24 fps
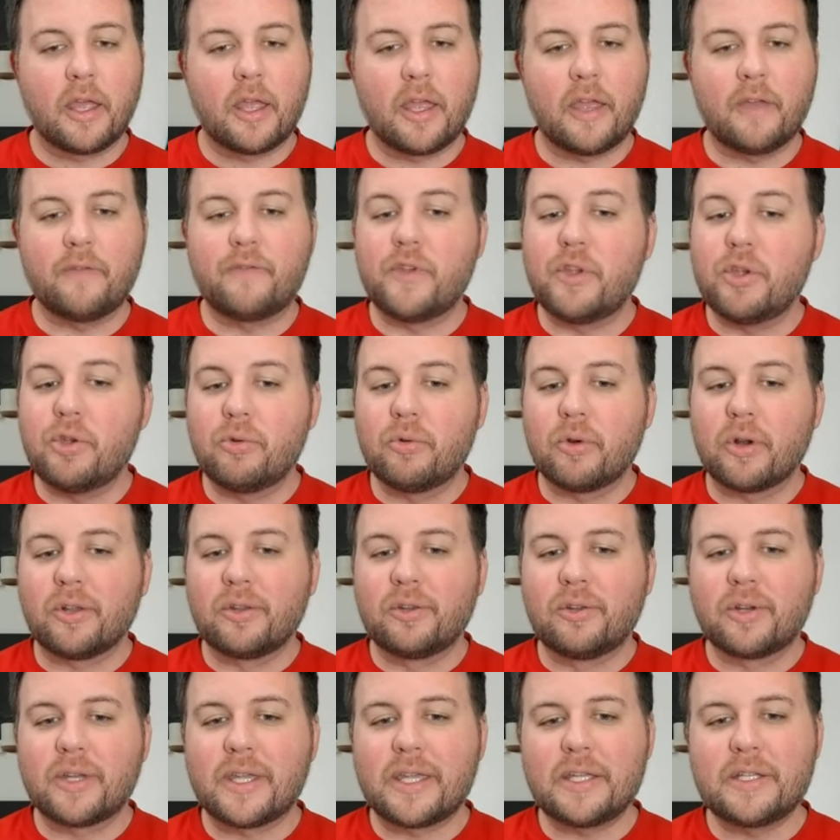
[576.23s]
If you are
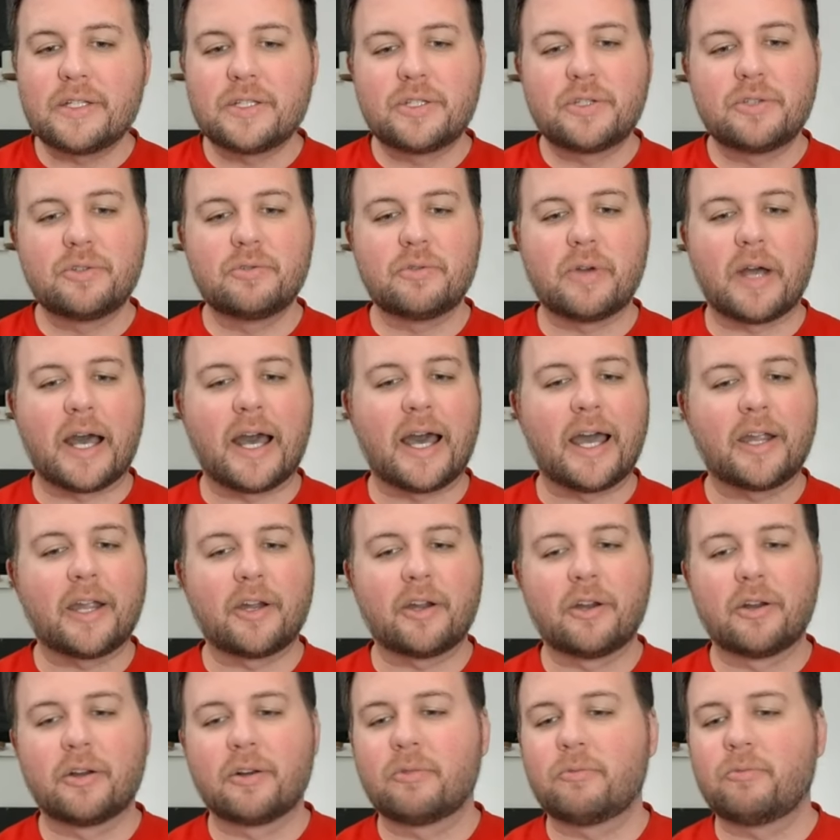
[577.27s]
looking to
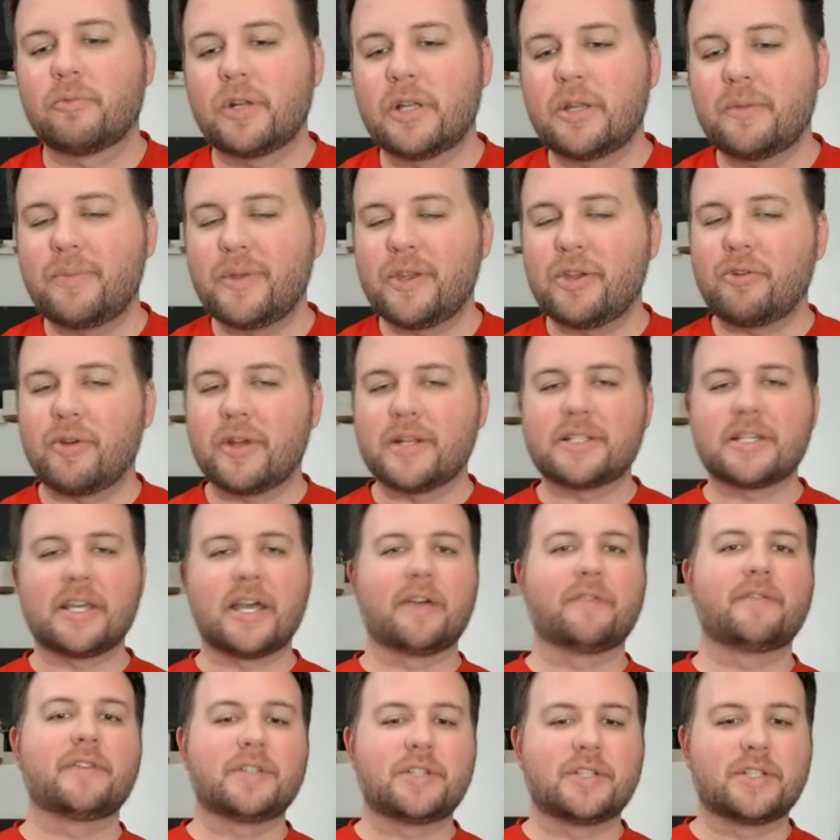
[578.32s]
hire, wouldn't it be great to
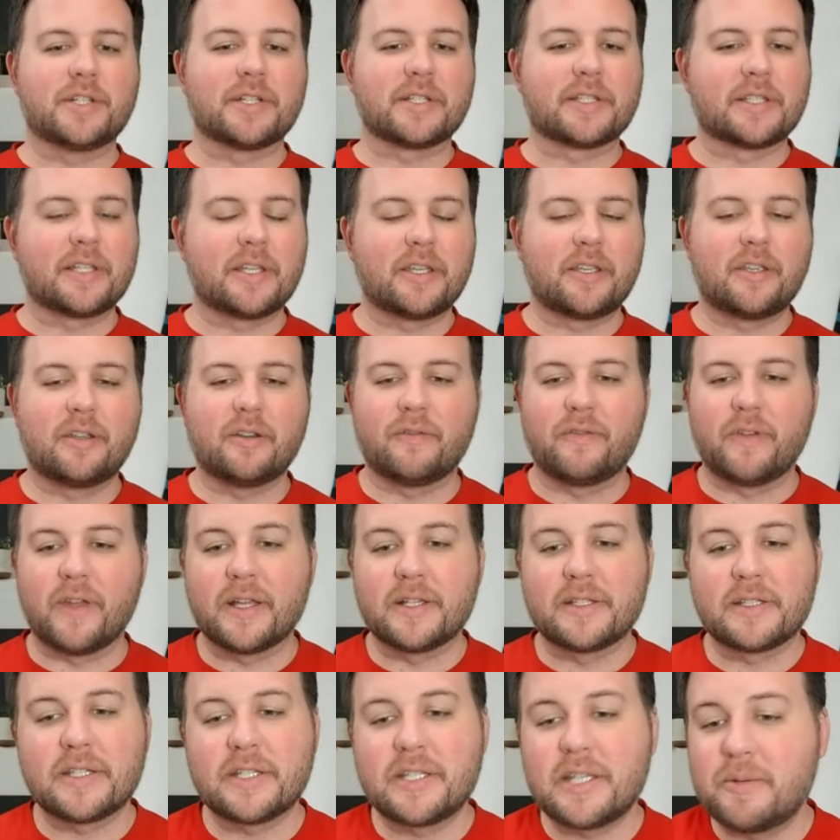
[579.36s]
have it just like your
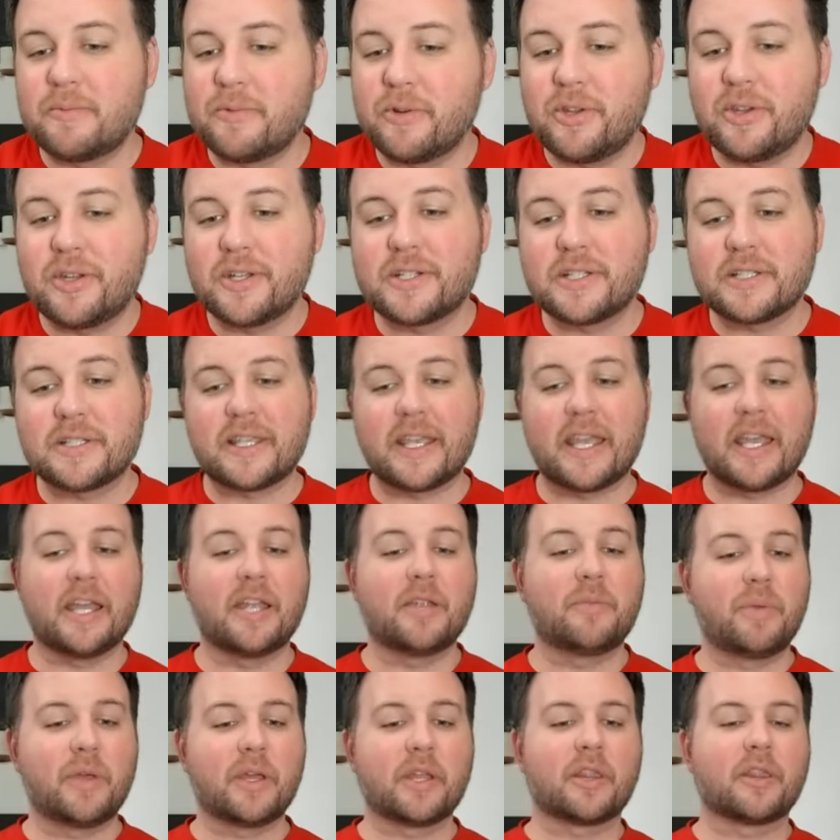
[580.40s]
fantasy team, where you could just
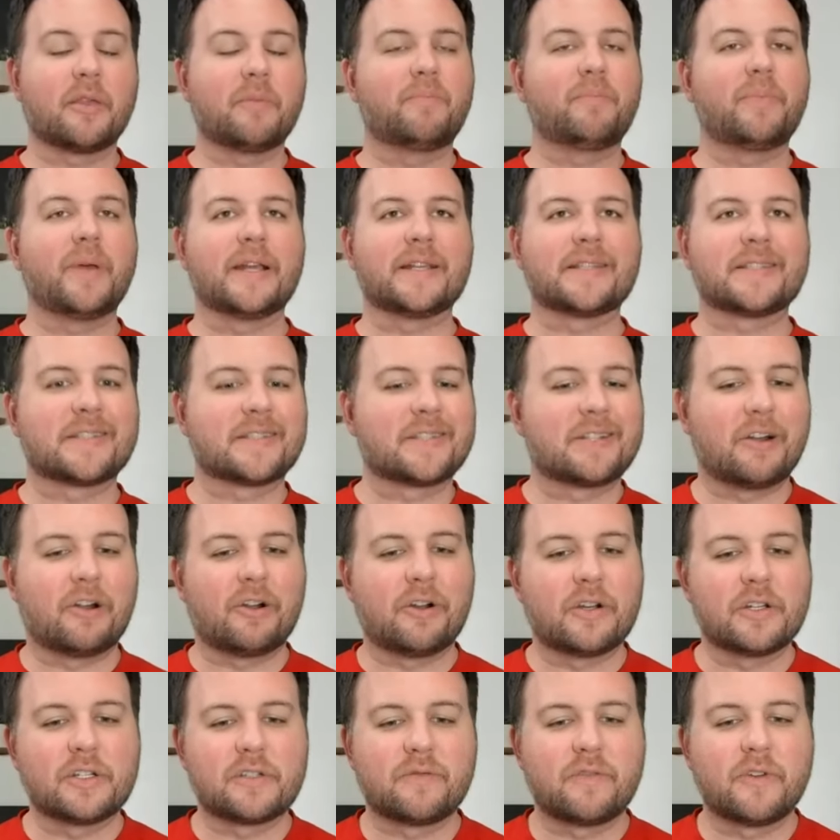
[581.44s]
handpick the best
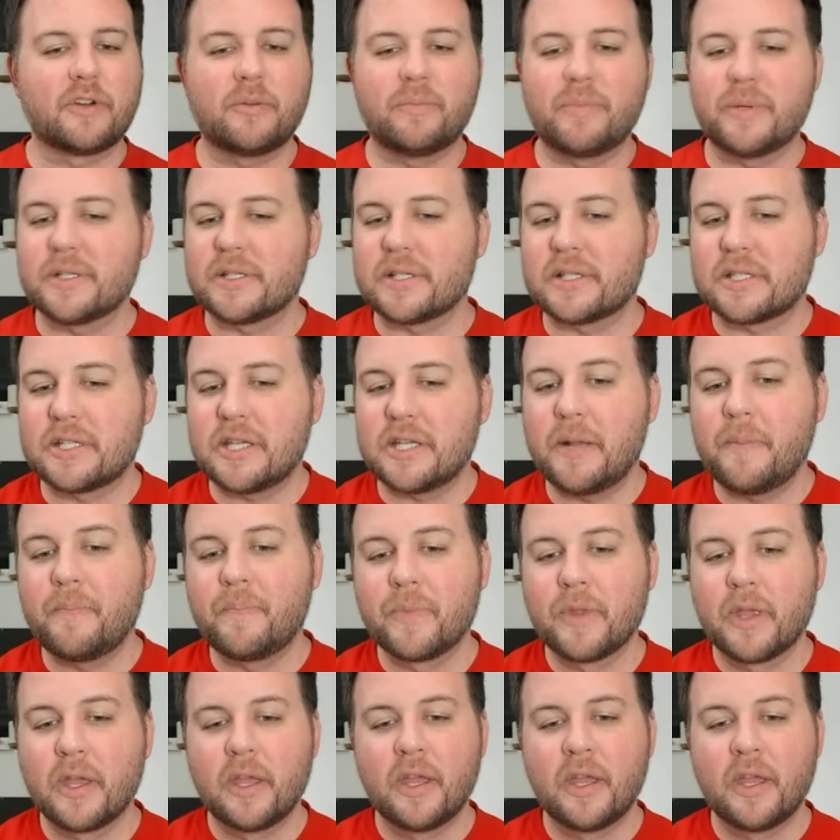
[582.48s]
stars for your business team?